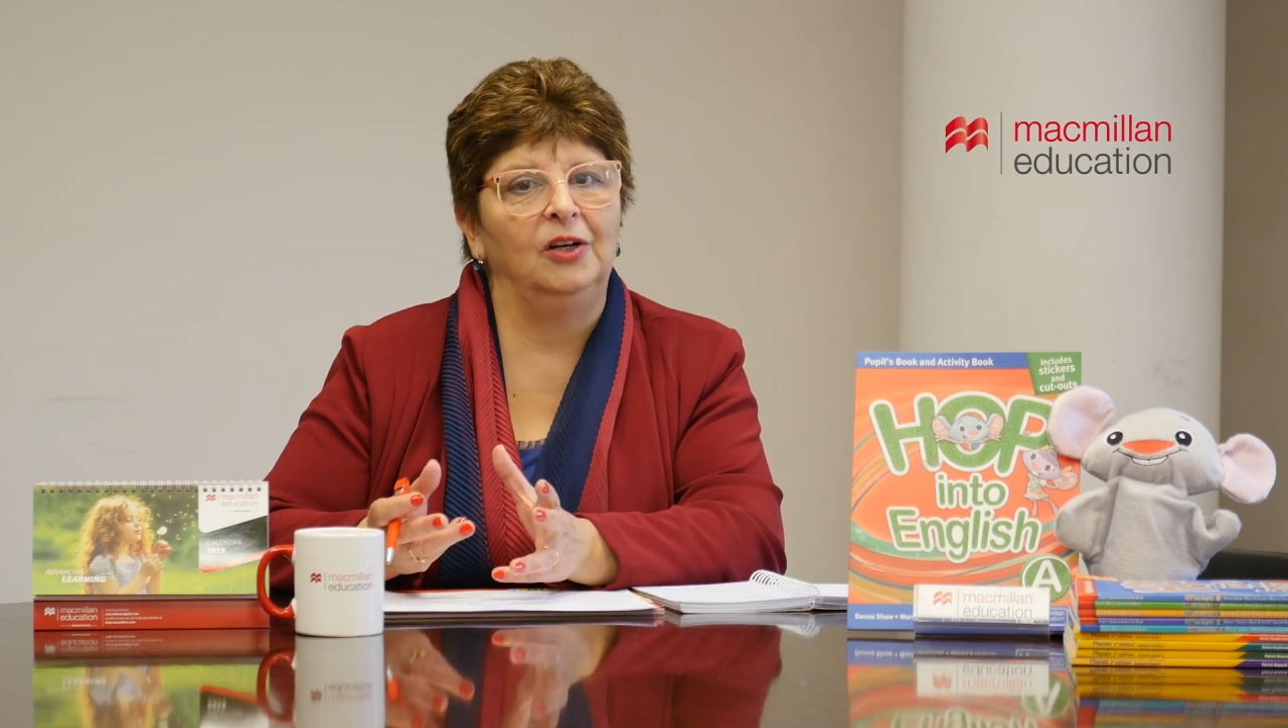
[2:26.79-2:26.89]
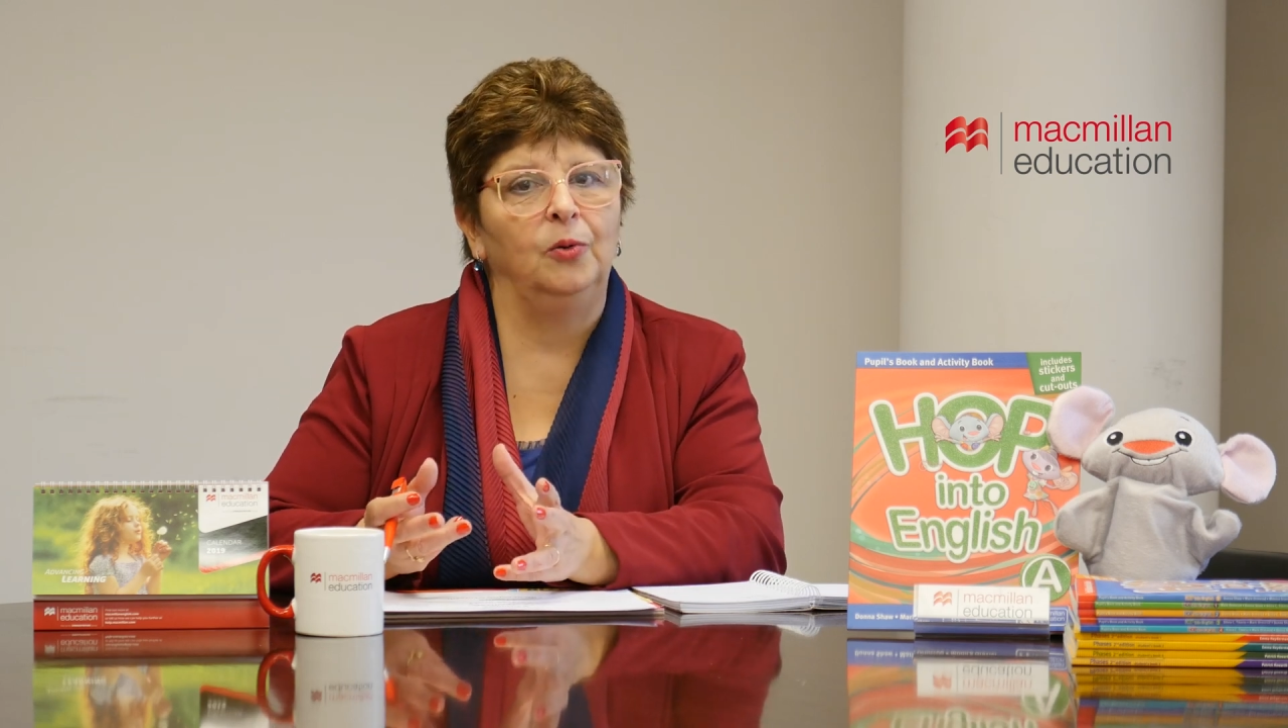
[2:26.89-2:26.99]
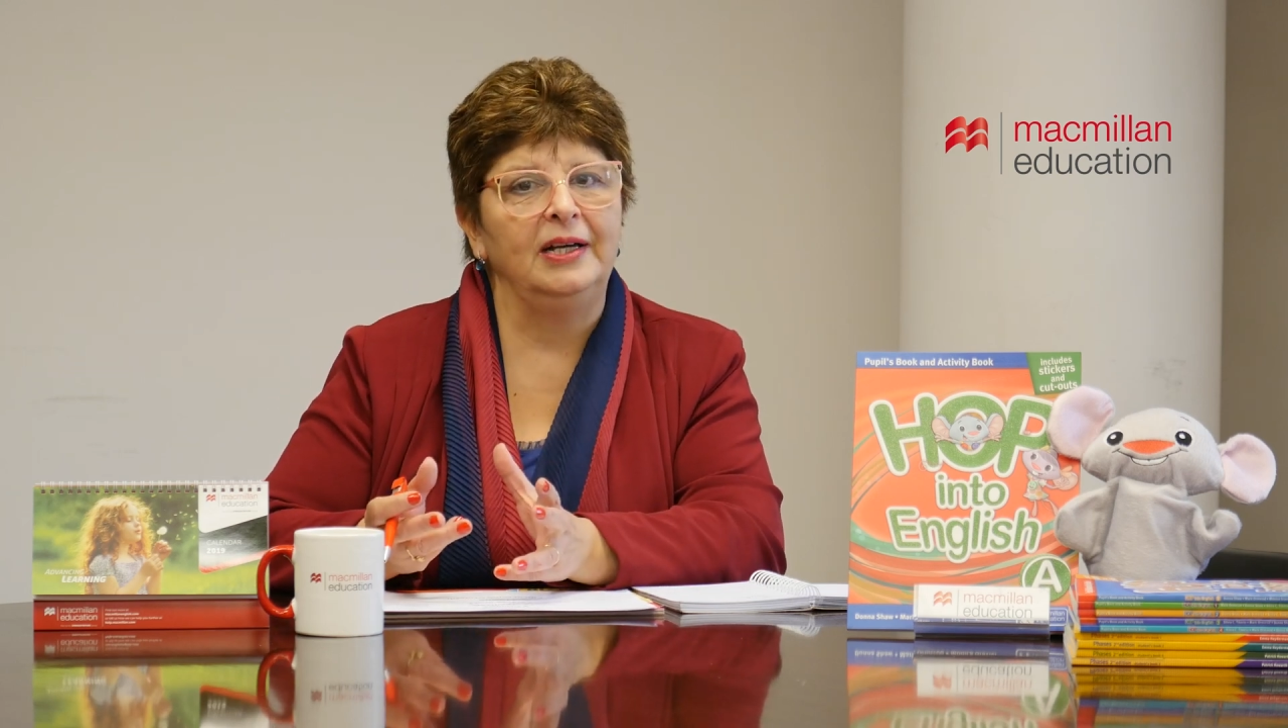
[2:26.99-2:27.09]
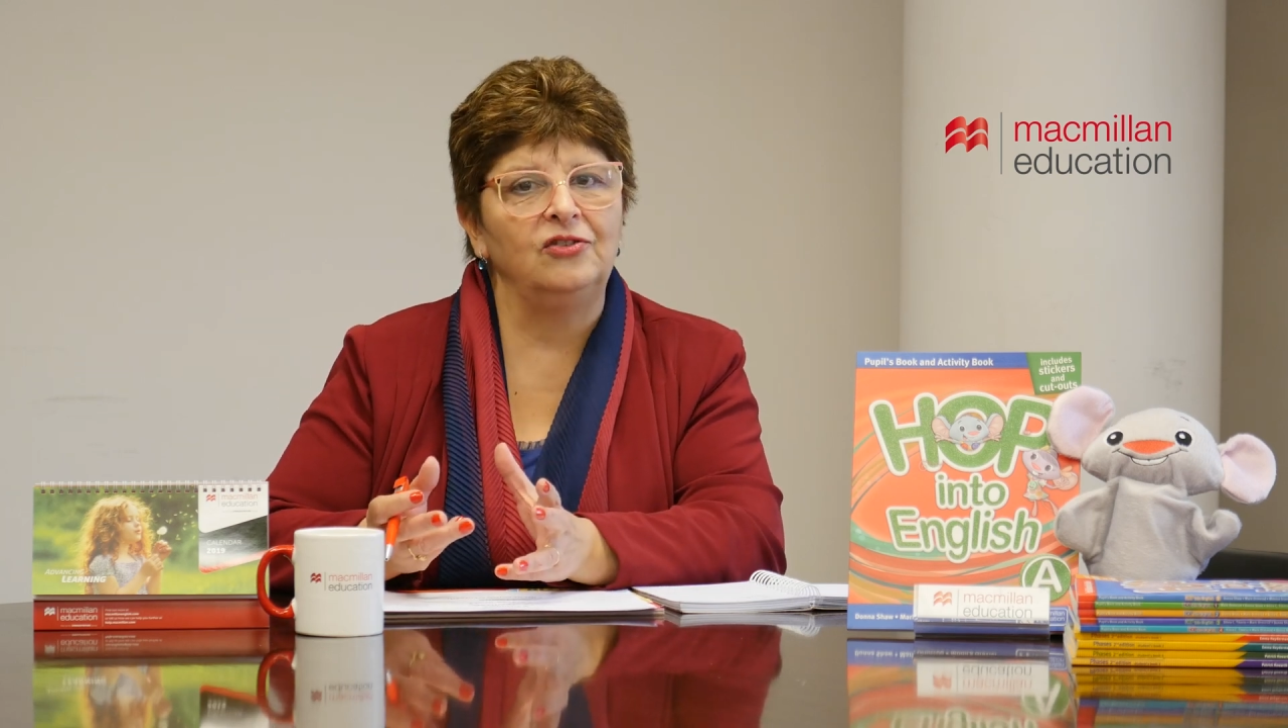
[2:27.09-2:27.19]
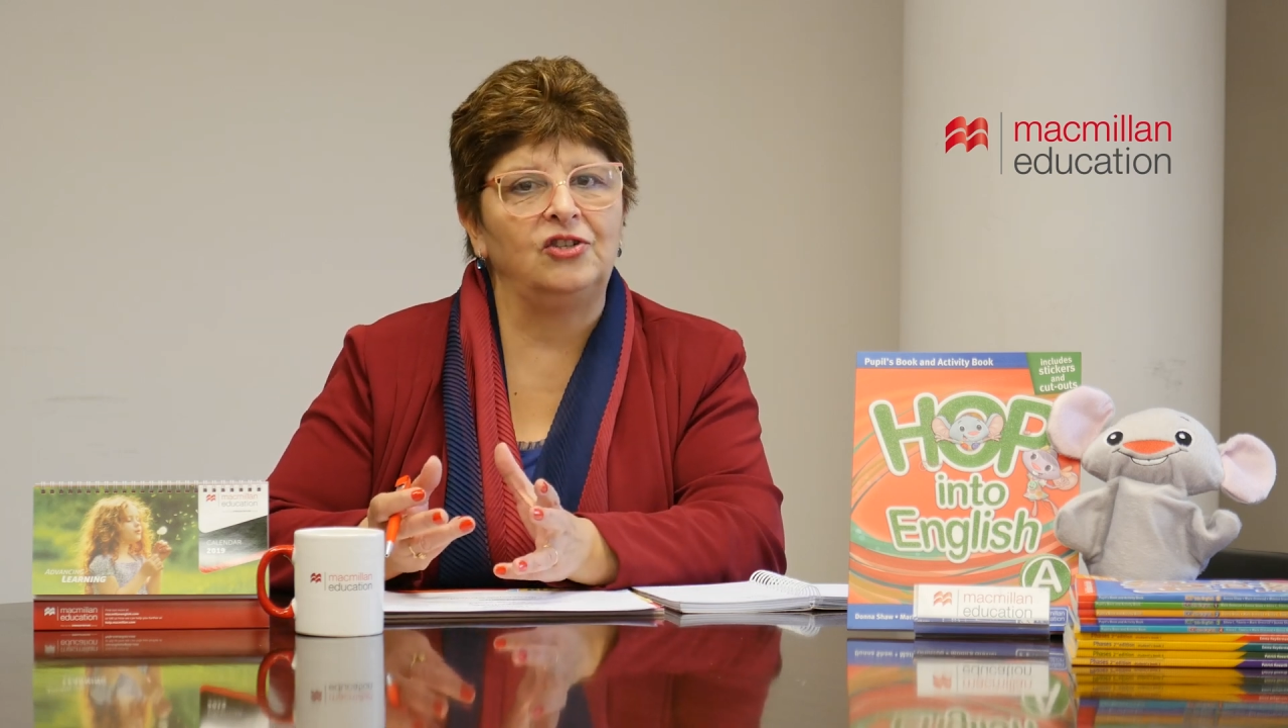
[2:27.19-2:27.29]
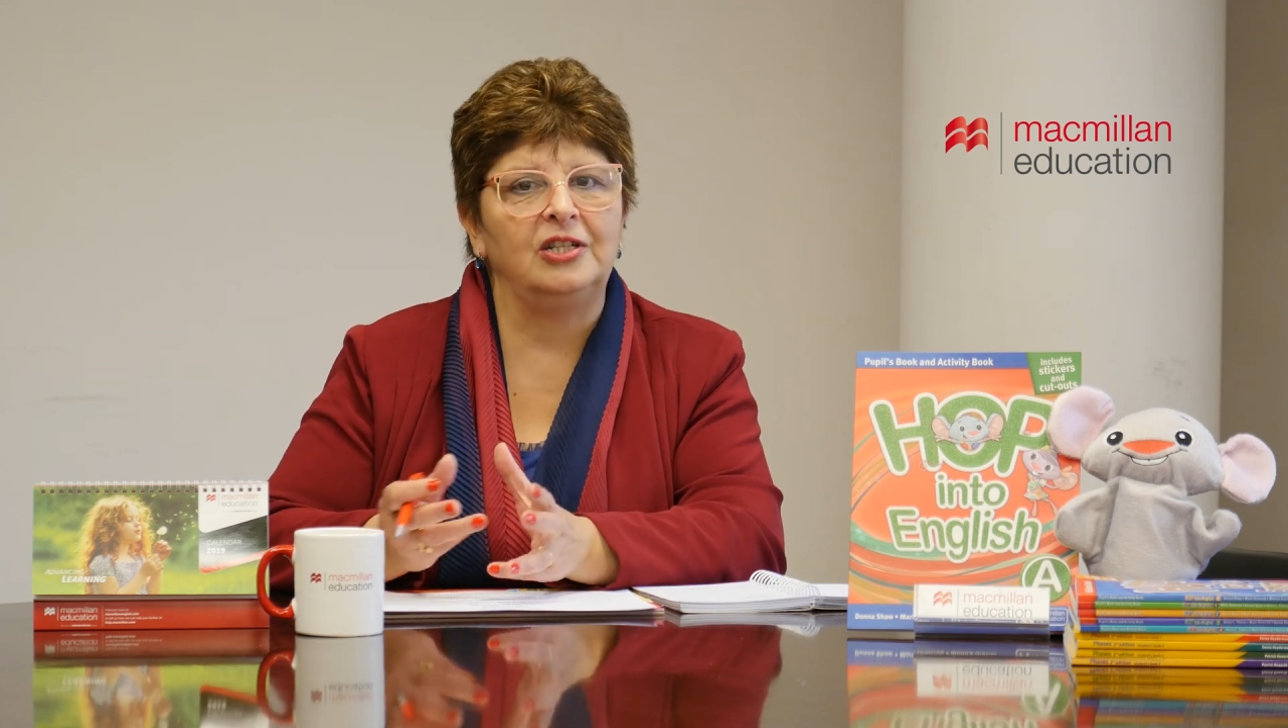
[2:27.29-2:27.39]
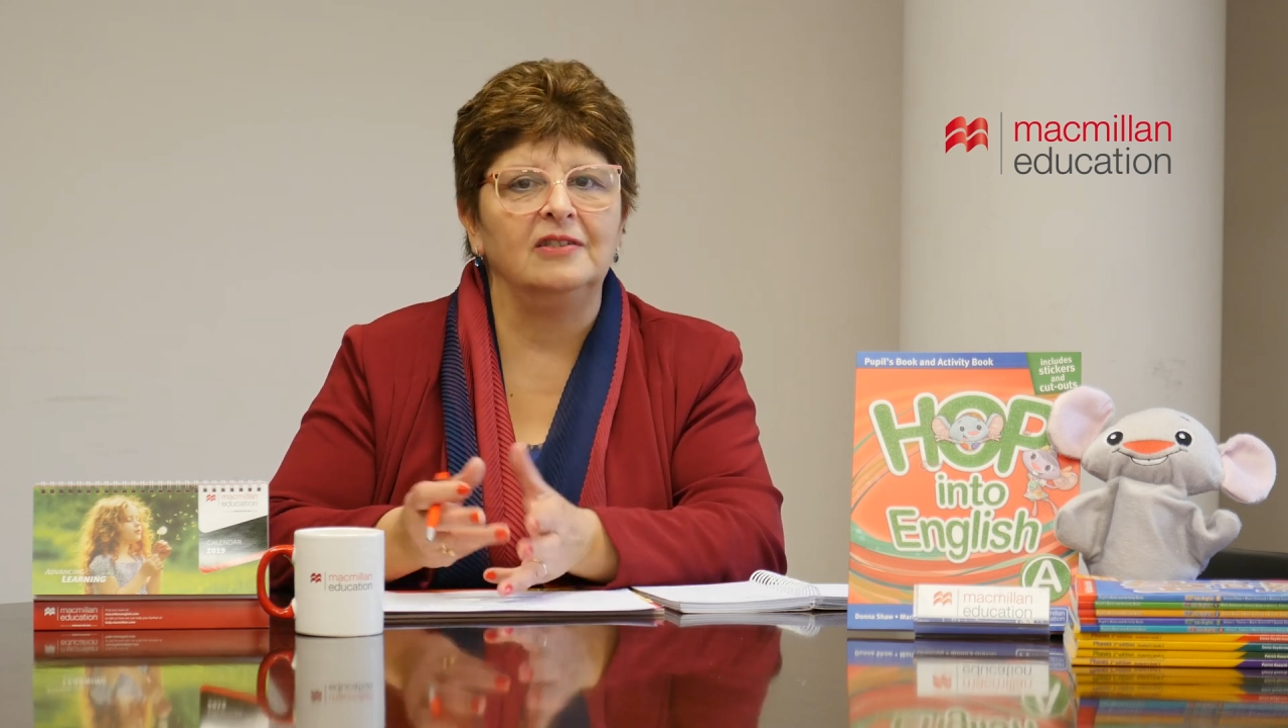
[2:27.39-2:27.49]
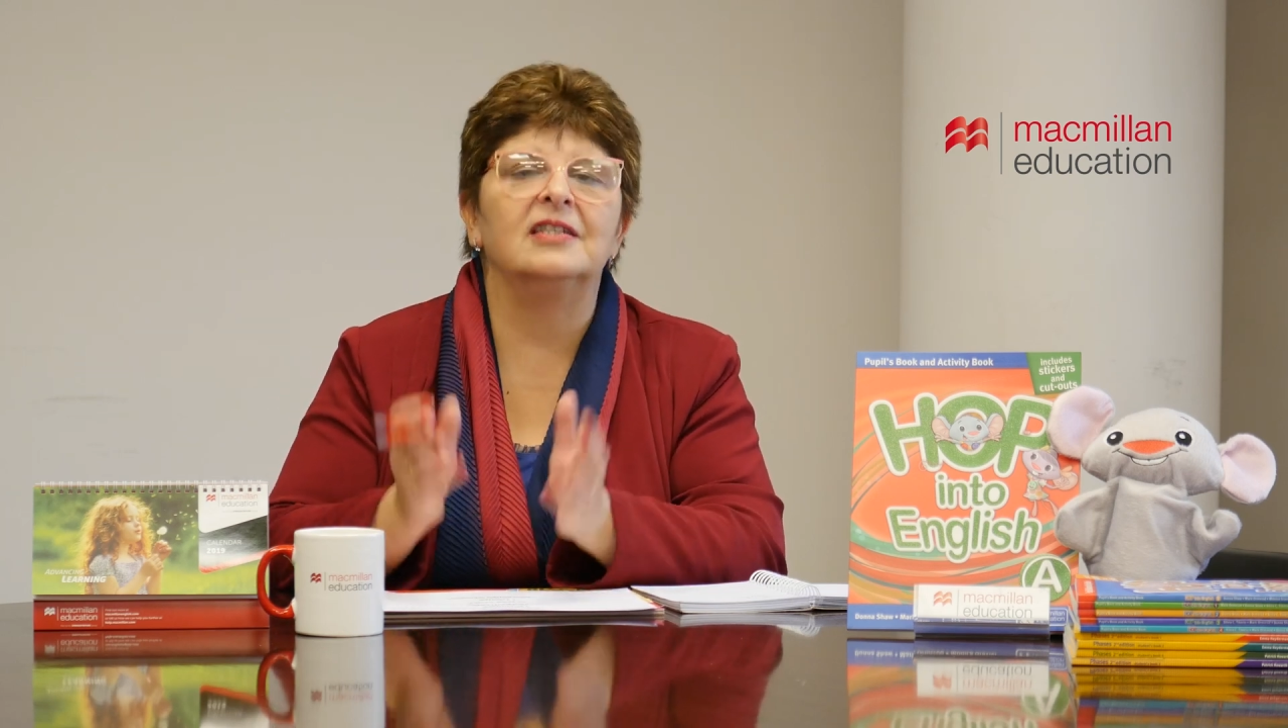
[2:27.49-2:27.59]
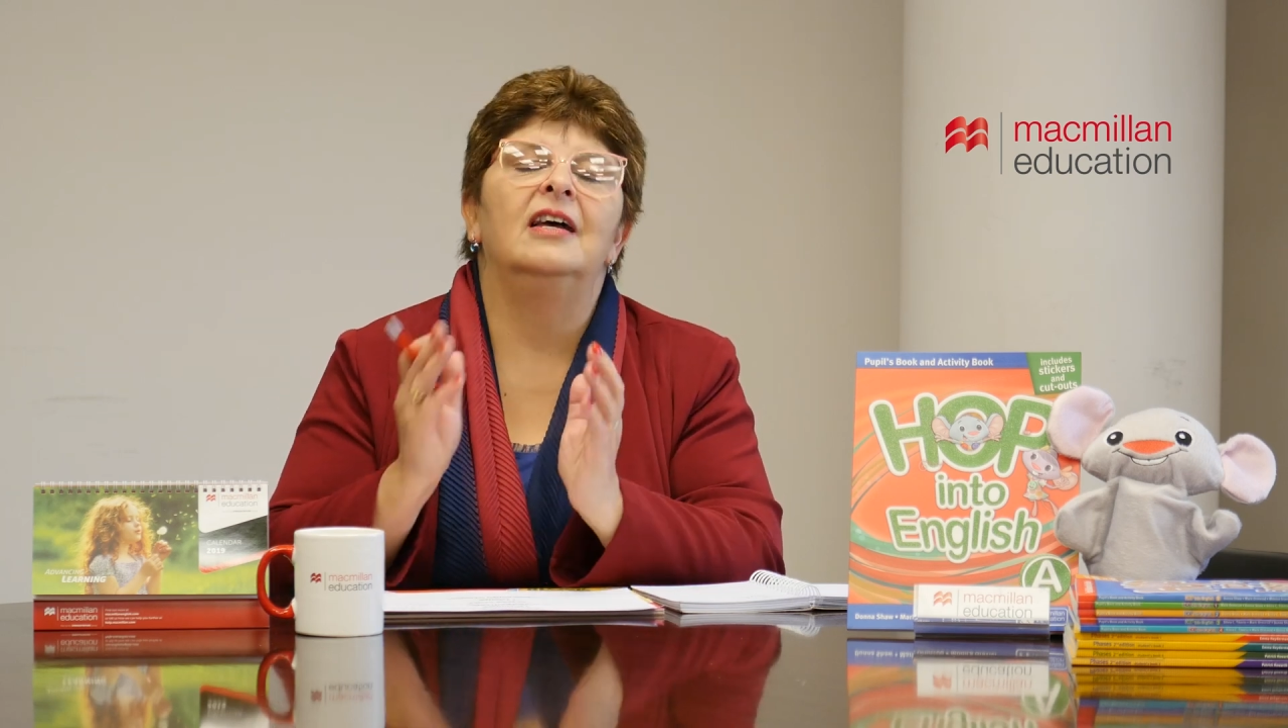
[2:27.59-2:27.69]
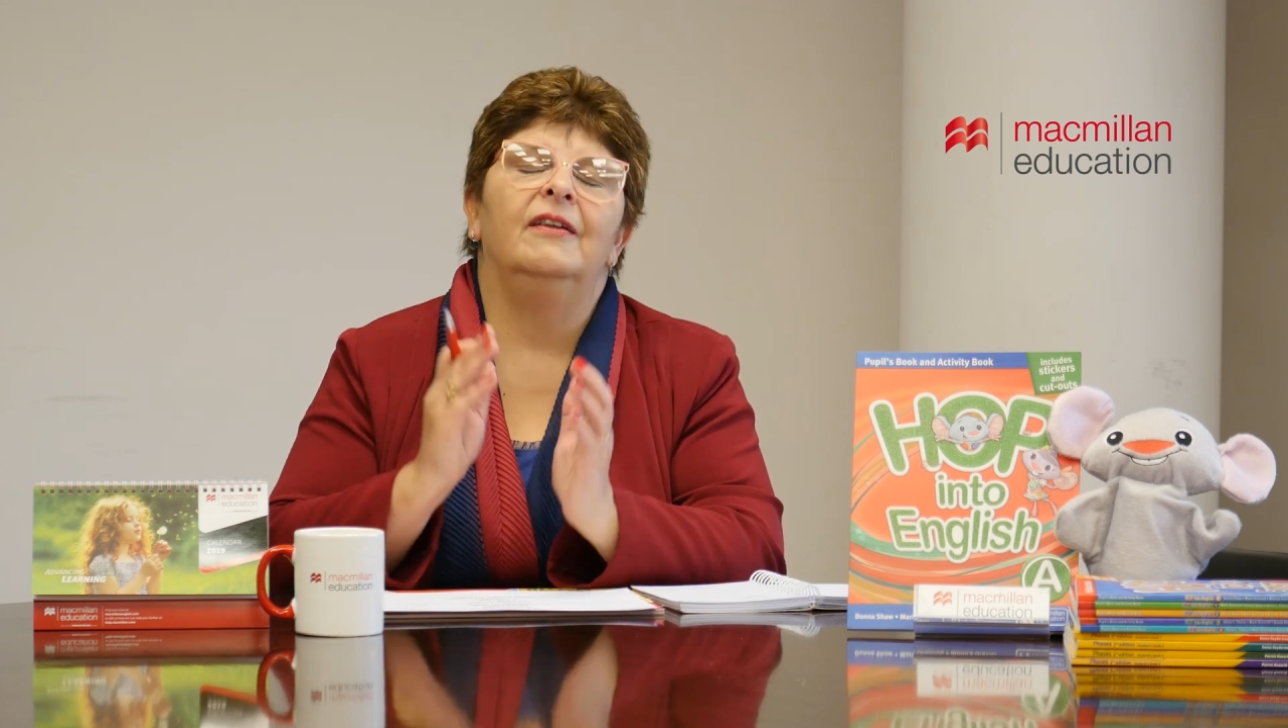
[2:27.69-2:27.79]

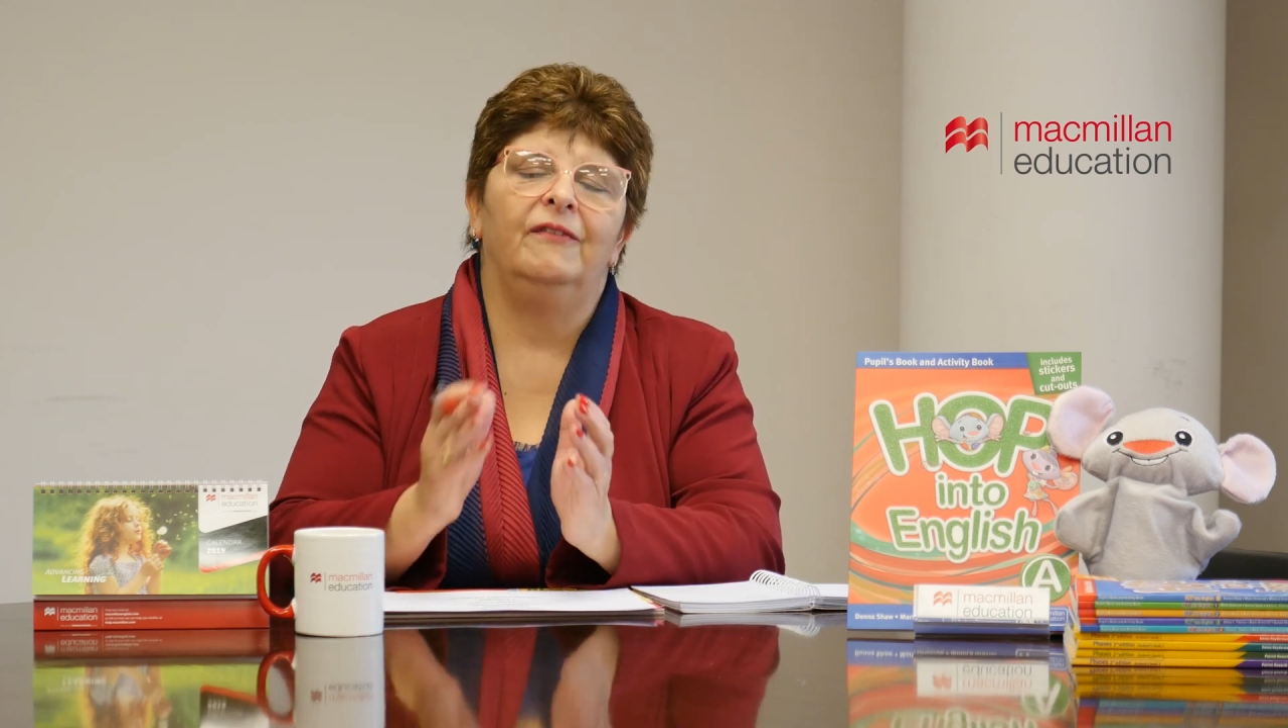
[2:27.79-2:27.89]
questions,